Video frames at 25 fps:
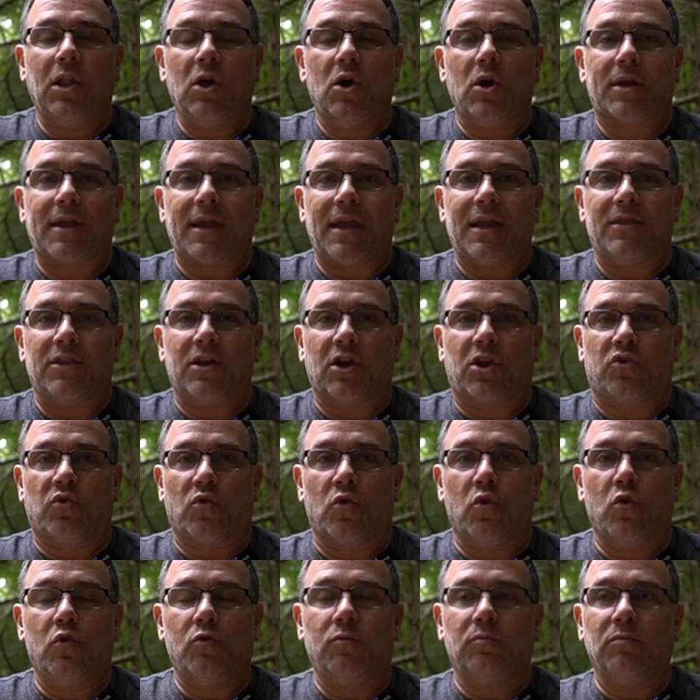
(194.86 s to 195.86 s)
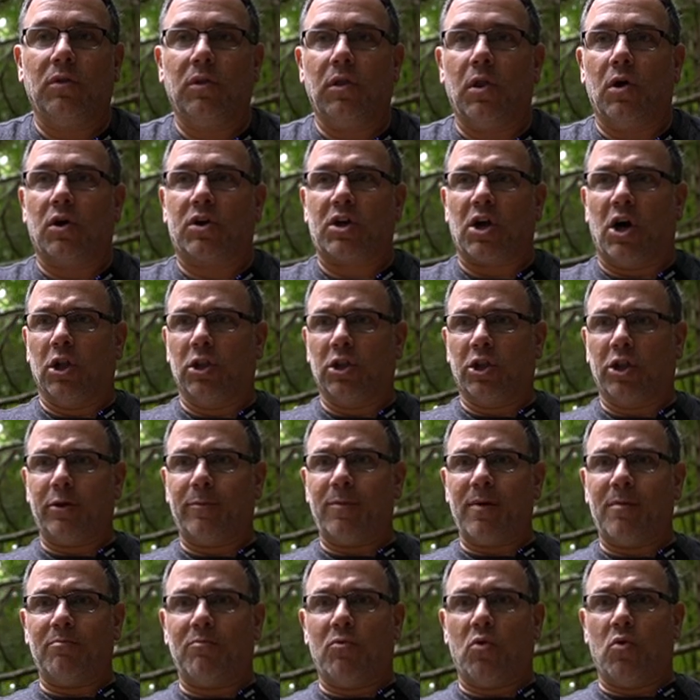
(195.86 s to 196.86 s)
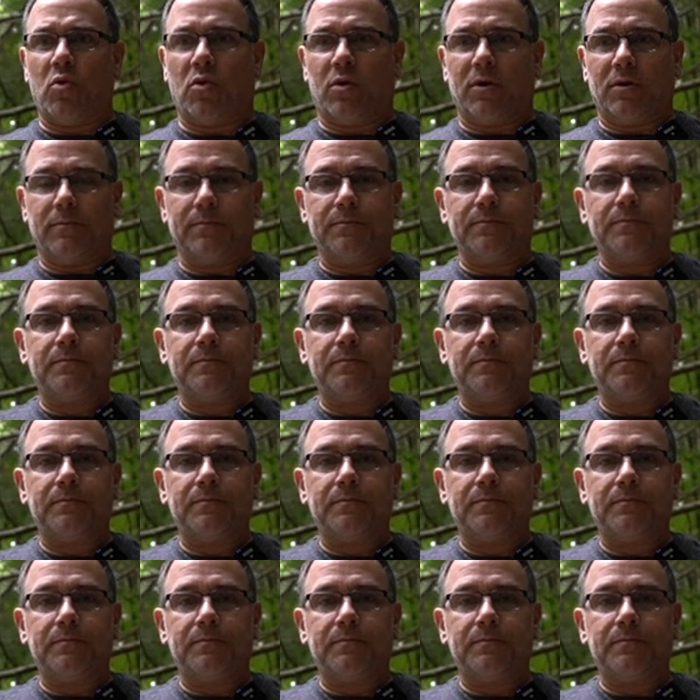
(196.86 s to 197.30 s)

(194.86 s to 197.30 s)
look and the groom look a little bit more